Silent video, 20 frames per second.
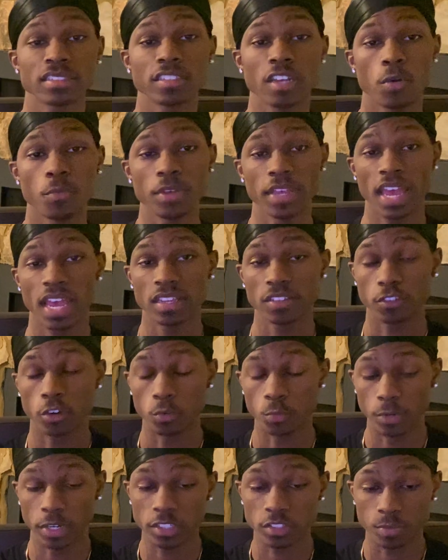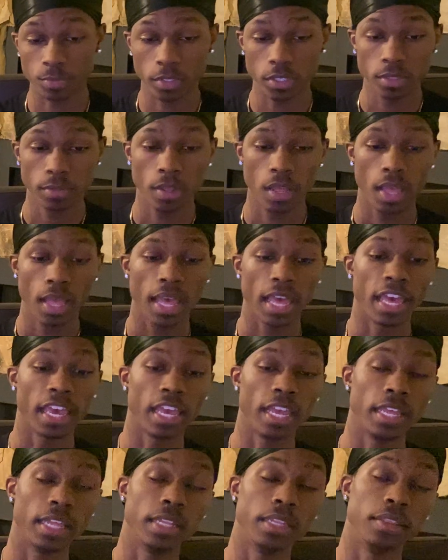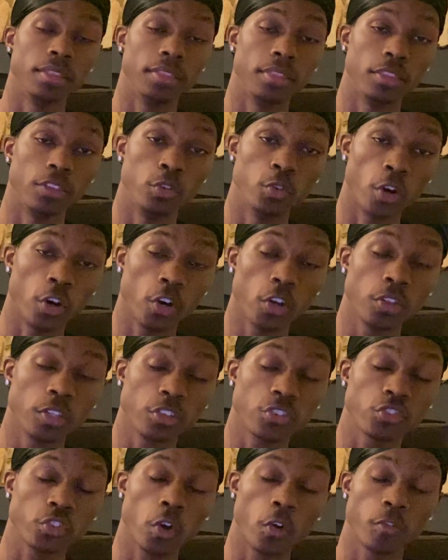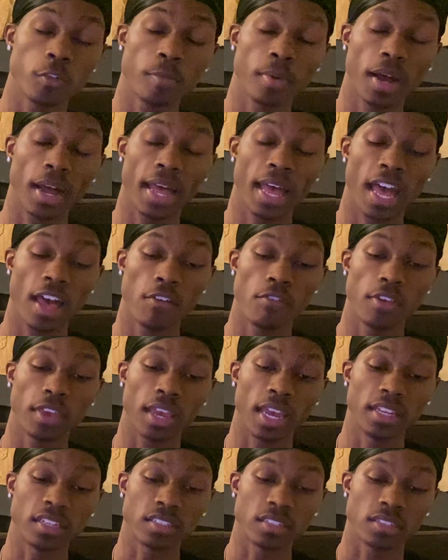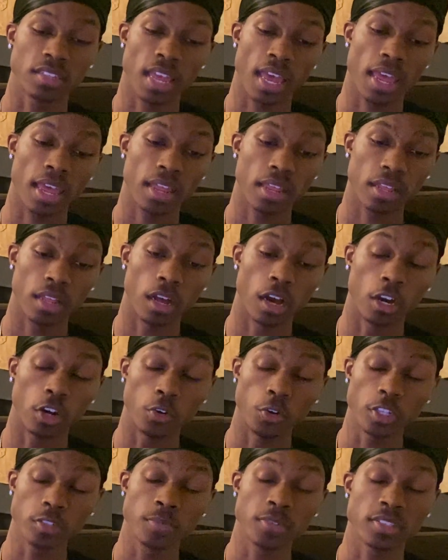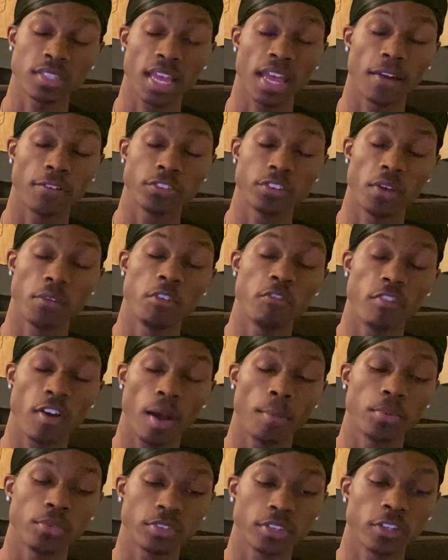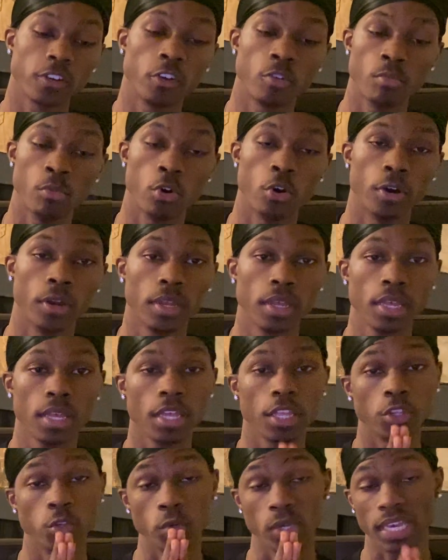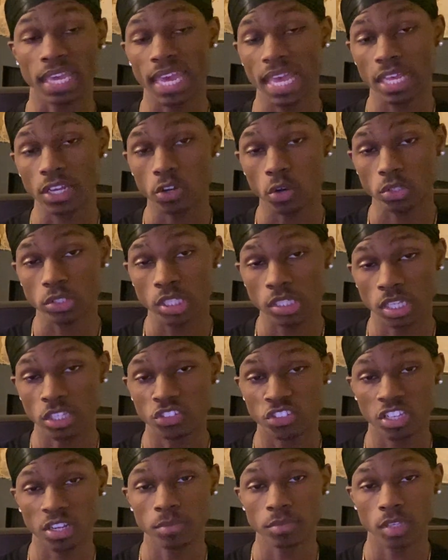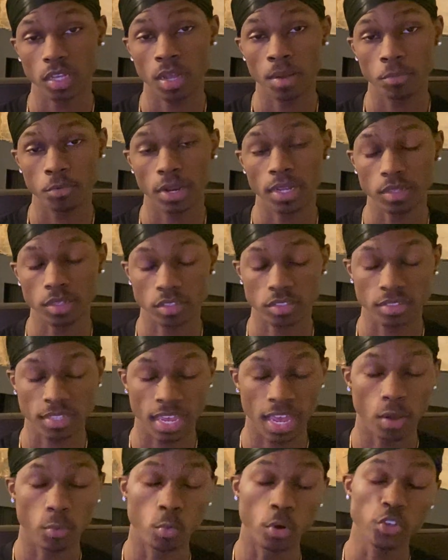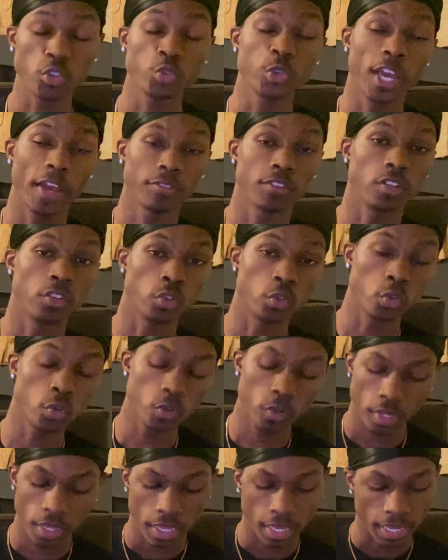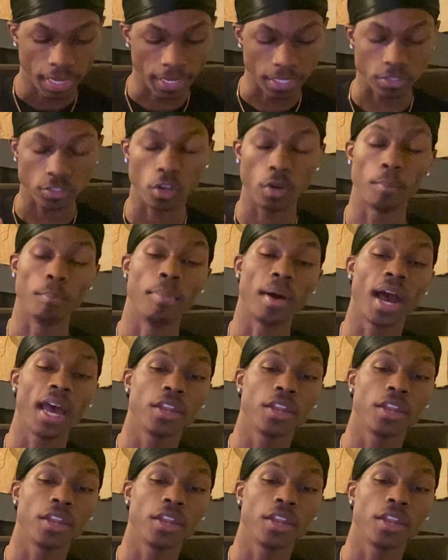up, we have charisma, and you earn this trophy by having a charisma stat of 75% or more. You can't go to the gym to upgrade the stat. What you have to do is buy